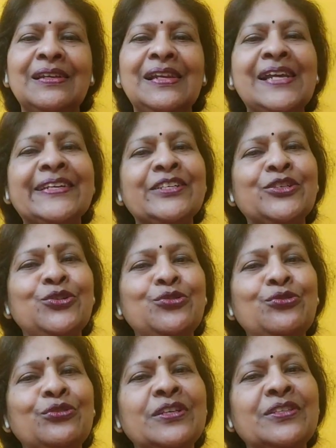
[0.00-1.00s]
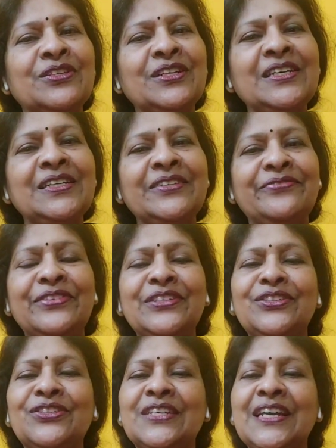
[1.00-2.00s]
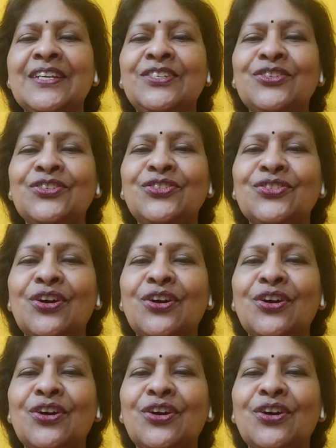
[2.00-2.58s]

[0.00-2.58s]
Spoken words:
let us know the three different stages